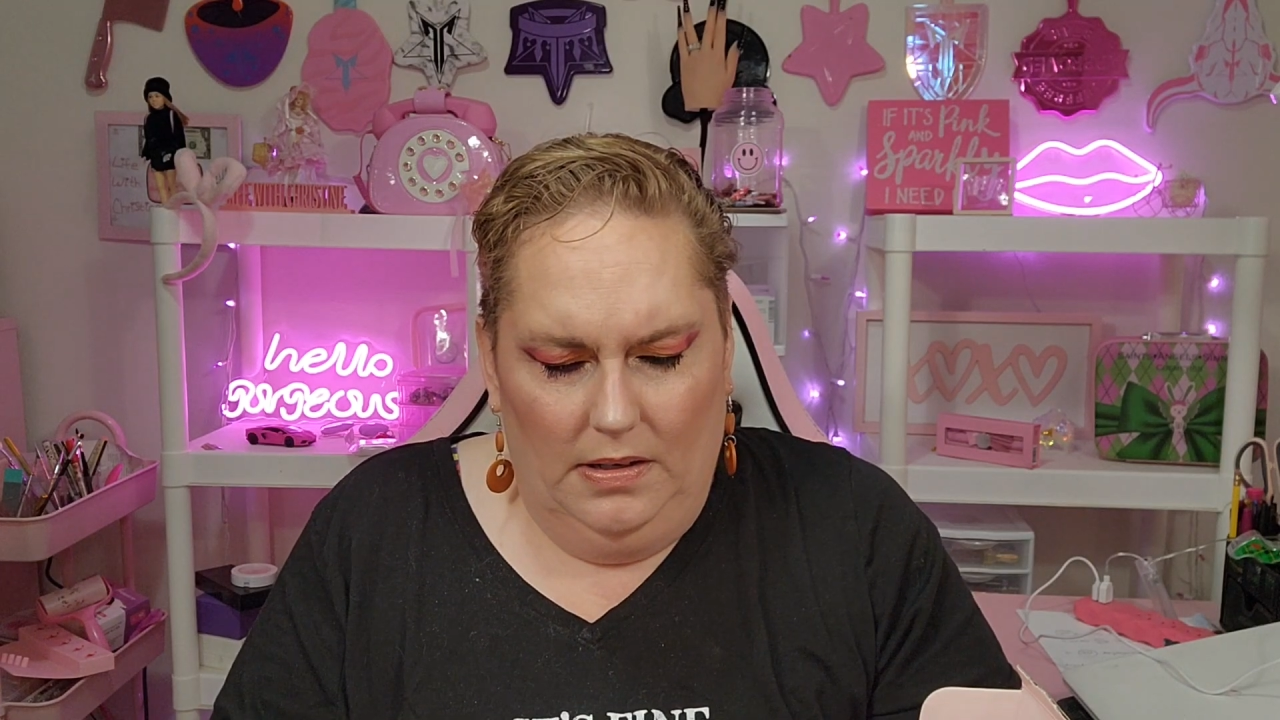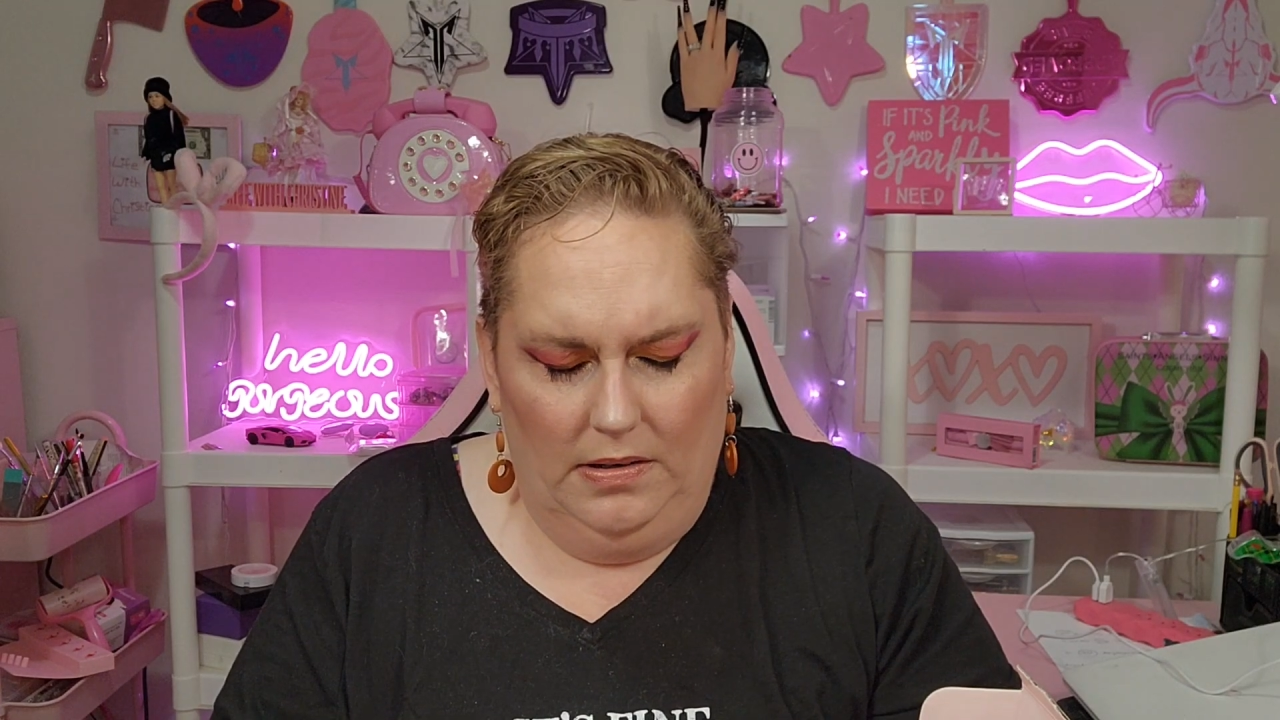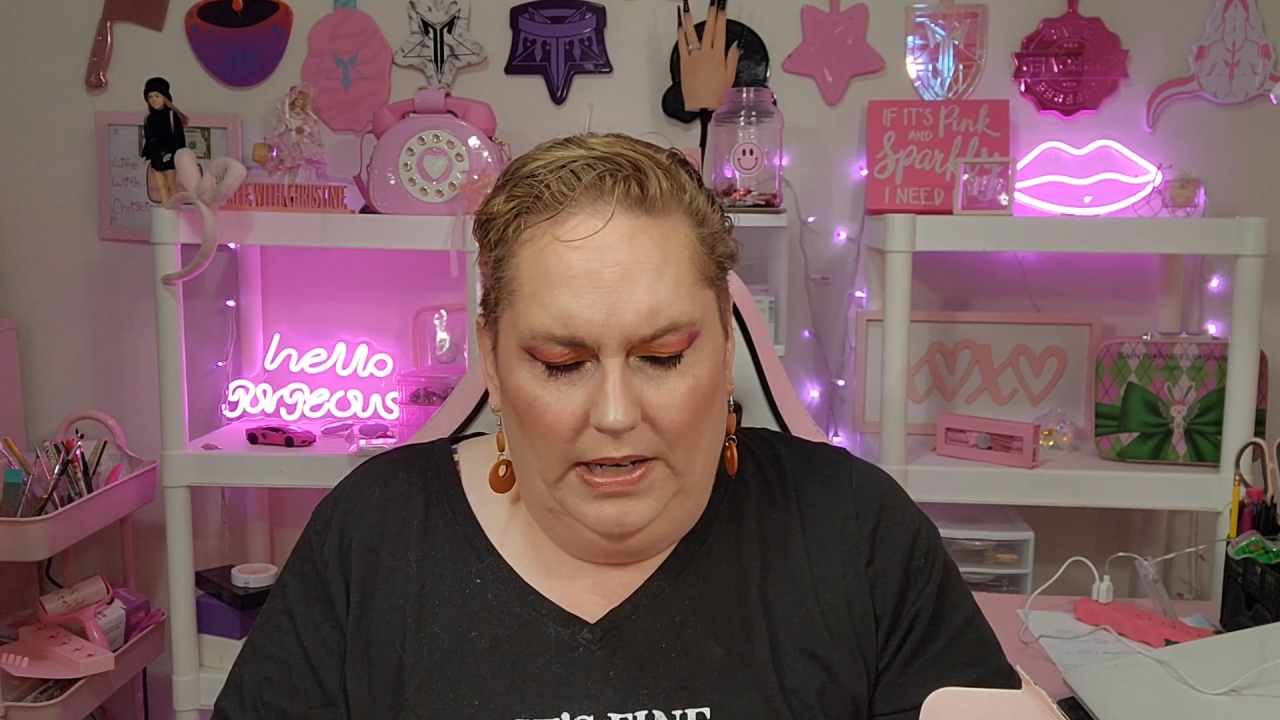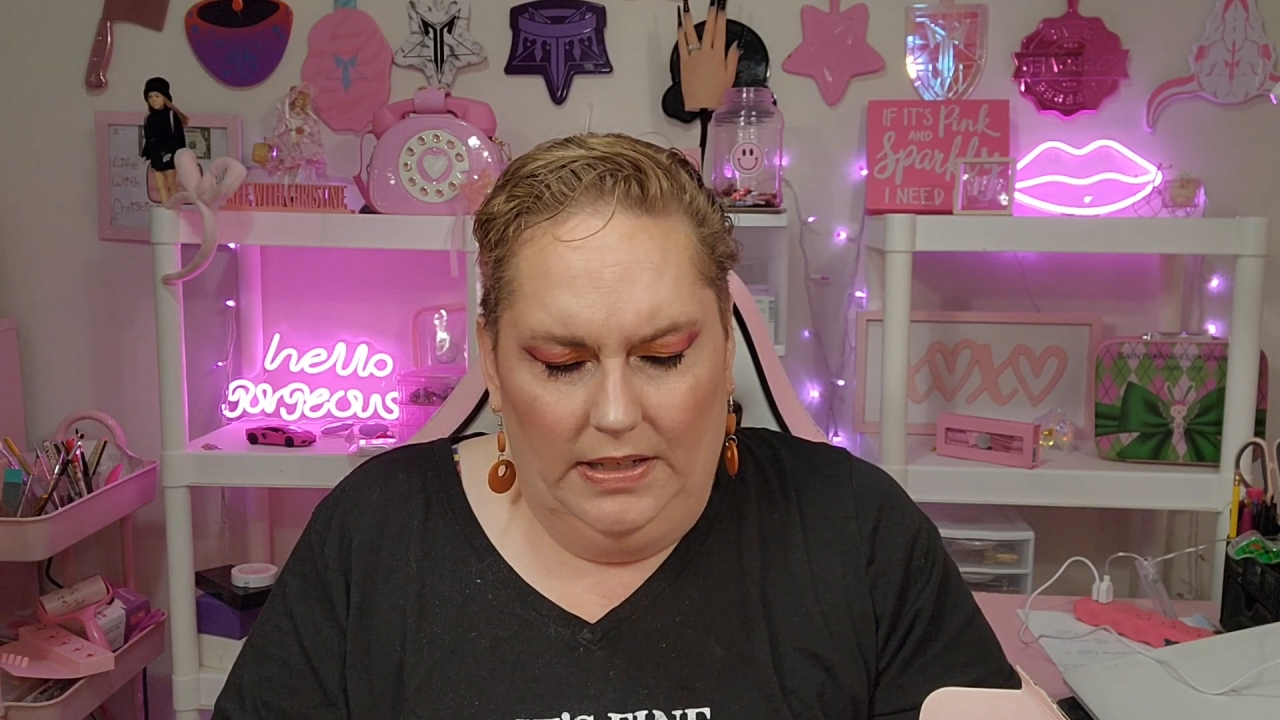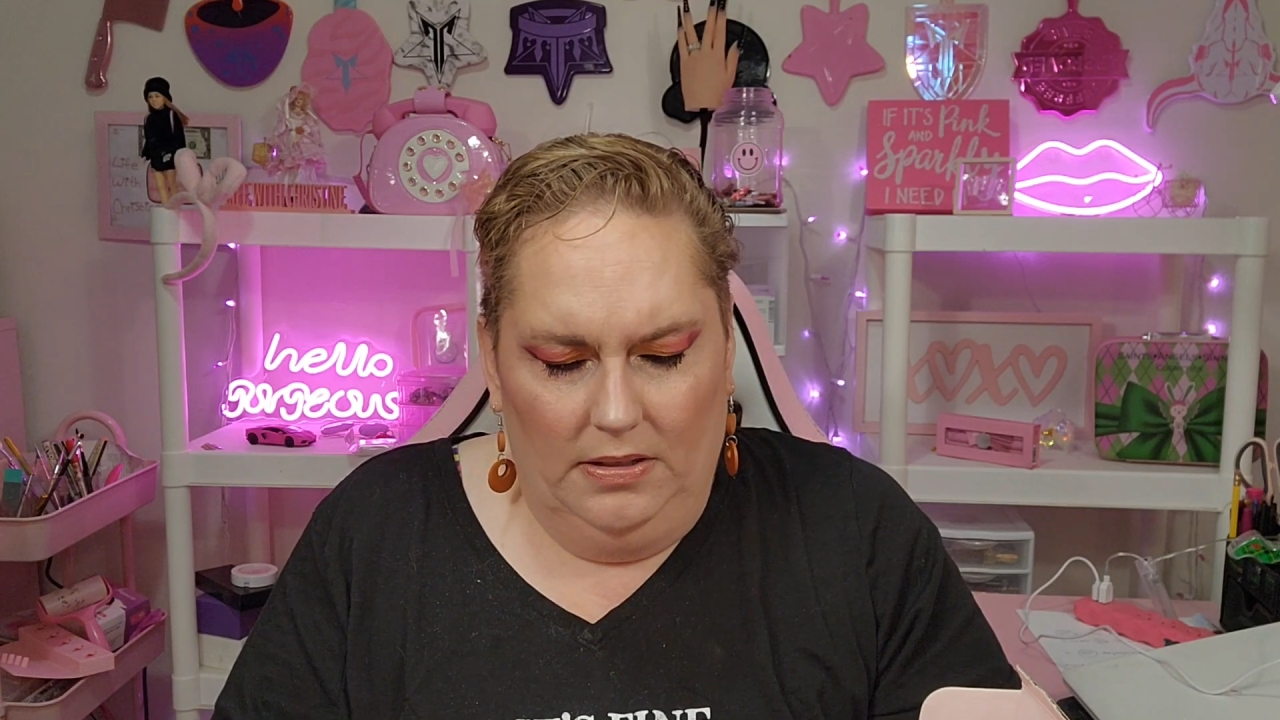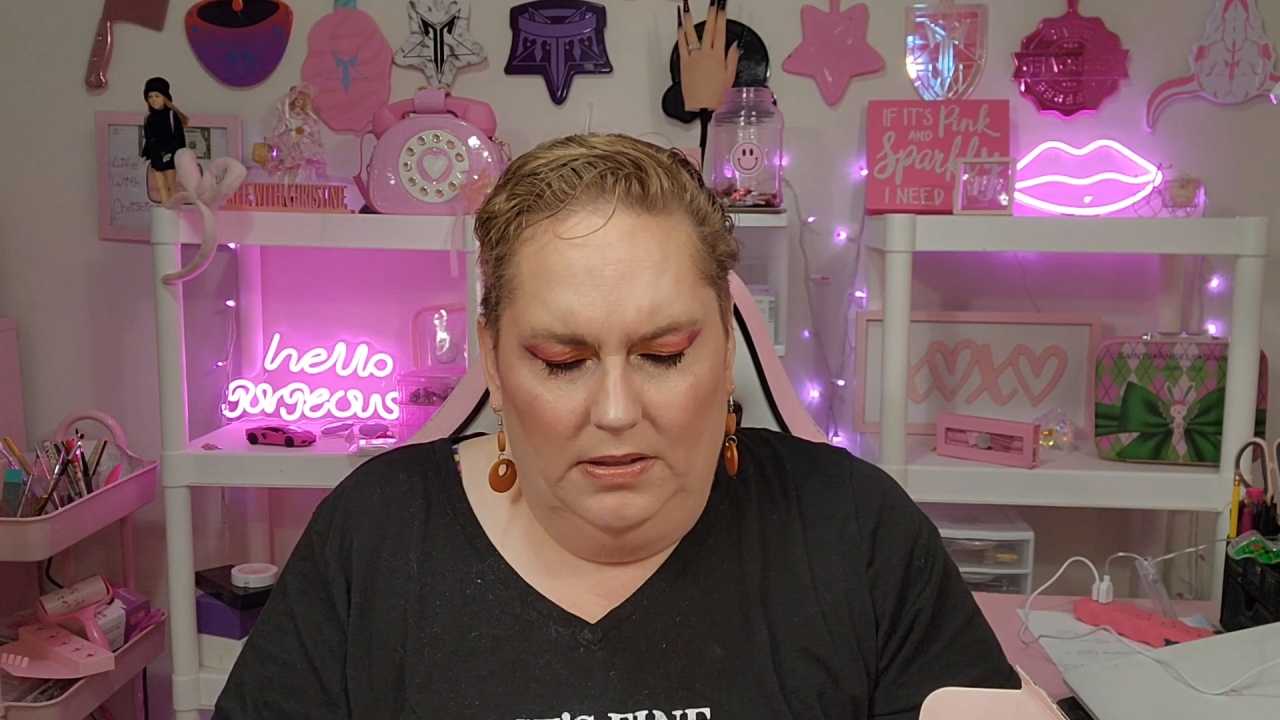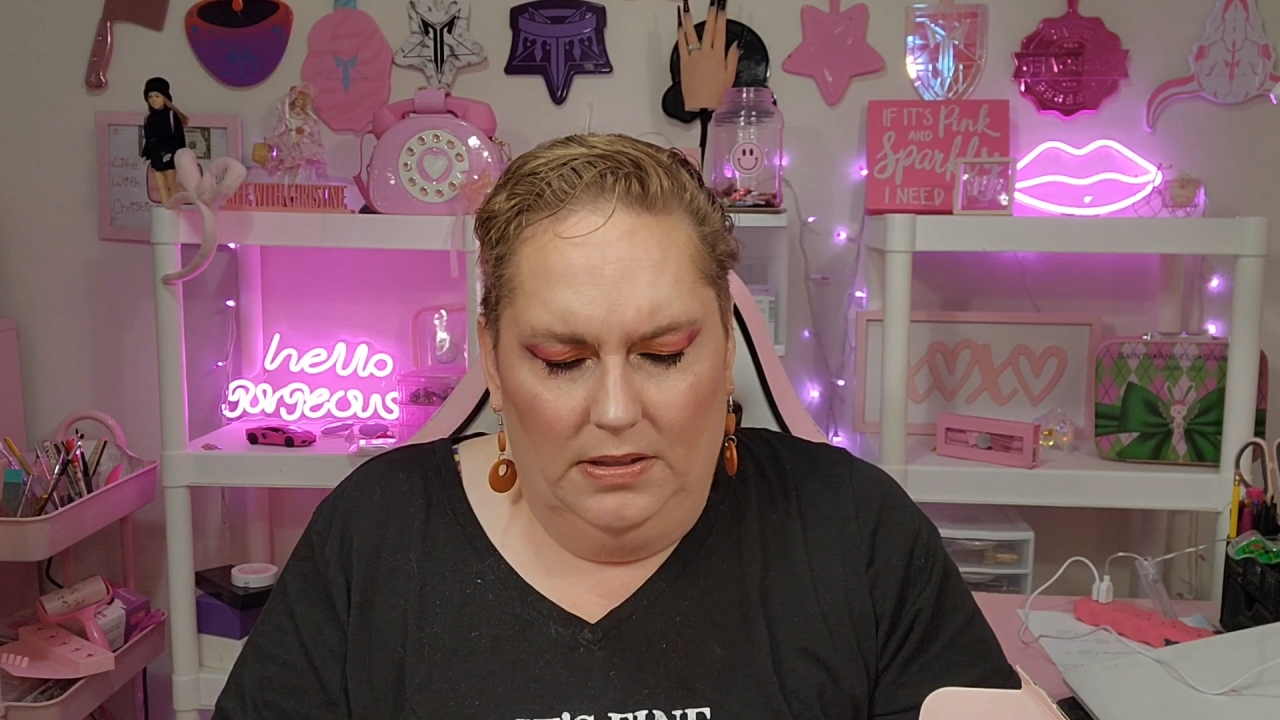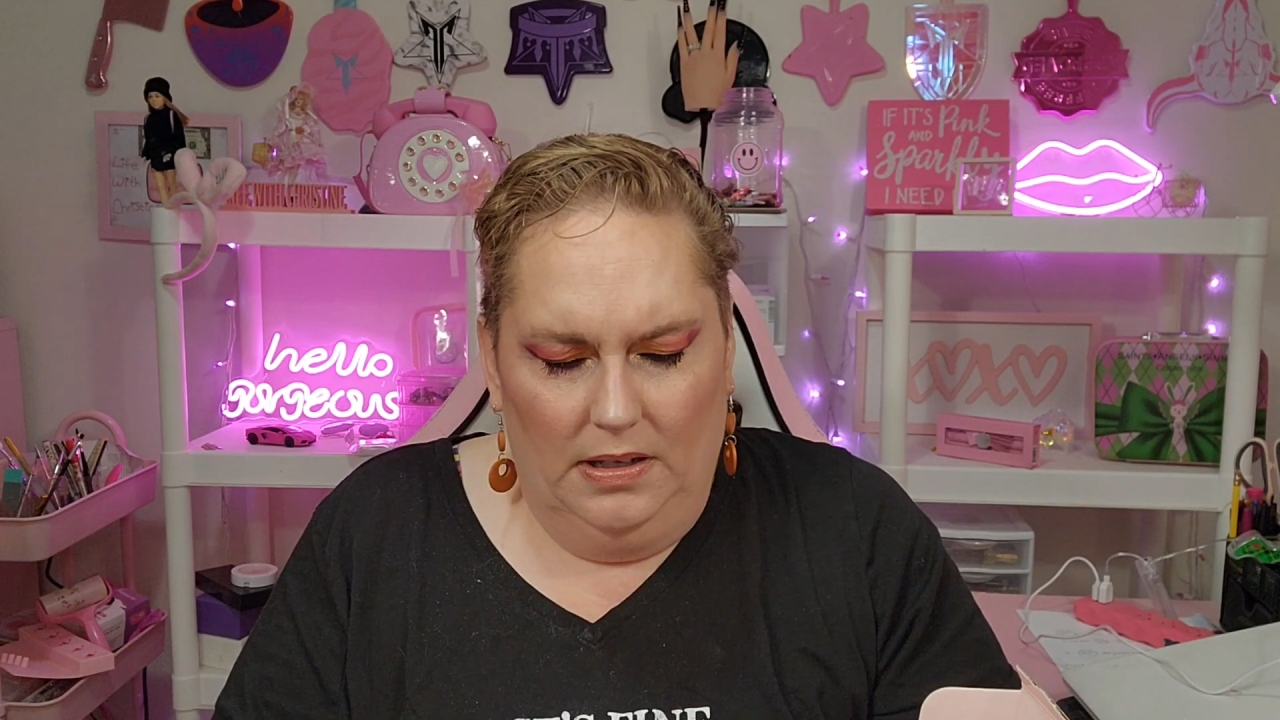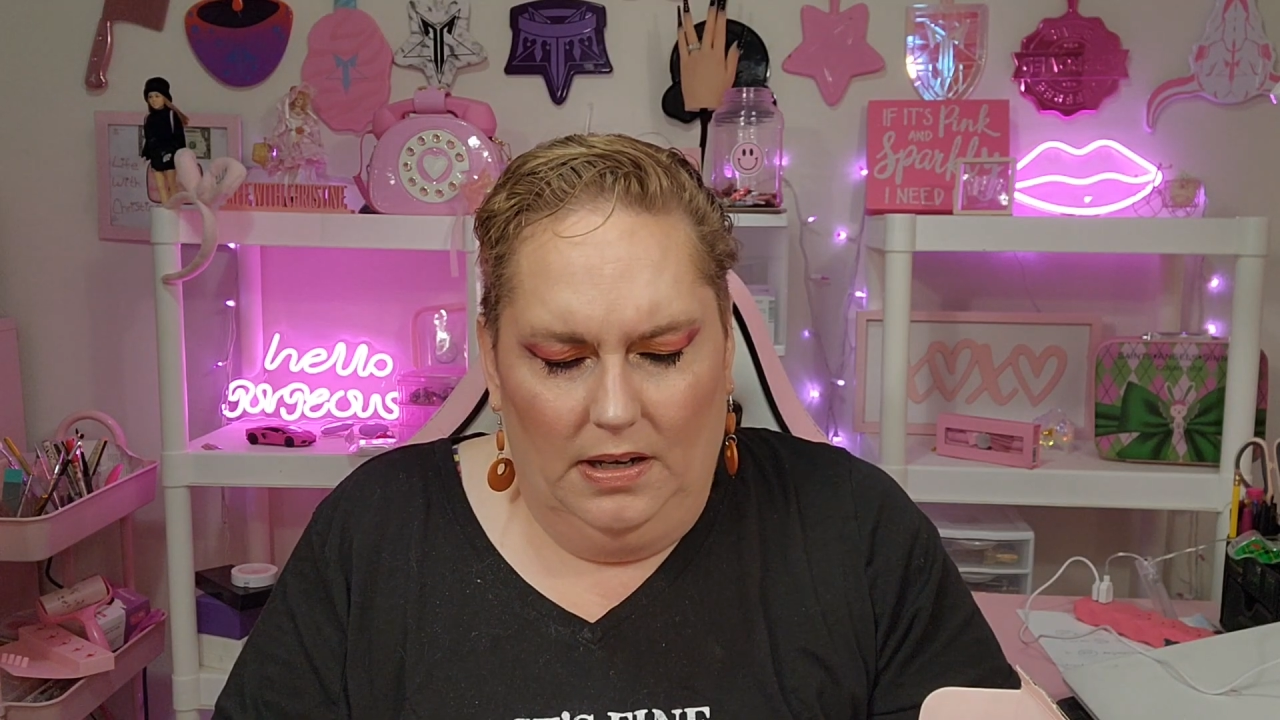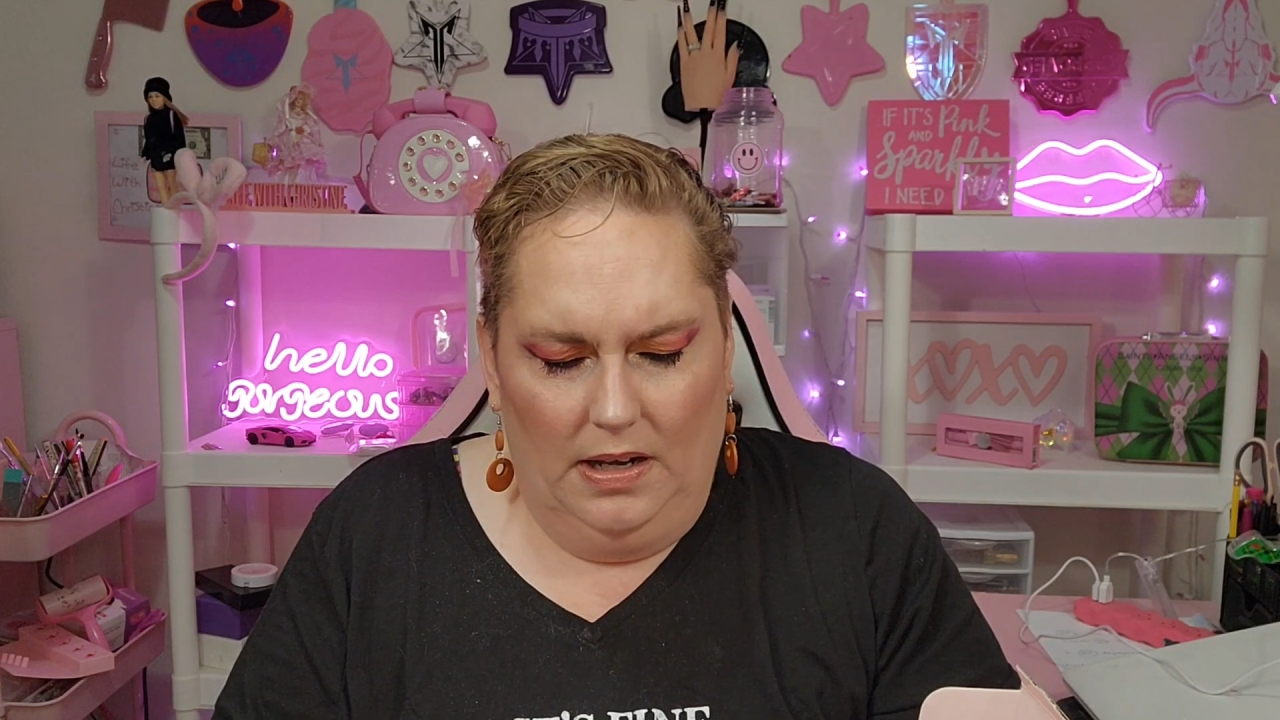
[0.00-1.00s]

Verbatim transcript: Okay, so it's